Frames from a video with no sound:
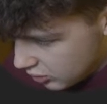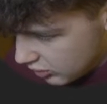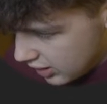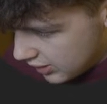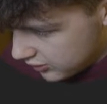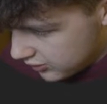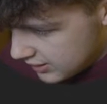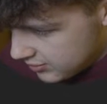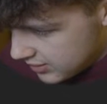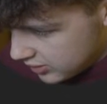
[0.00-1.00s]
a cross
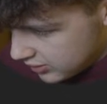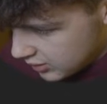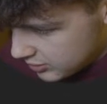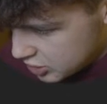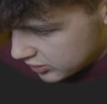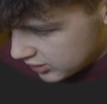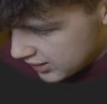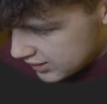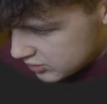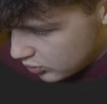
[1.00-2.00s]
in the middle. I'll be showing you
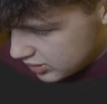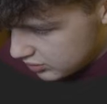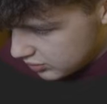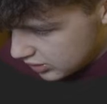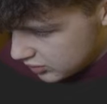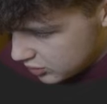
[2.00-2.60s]
guys what you're gonna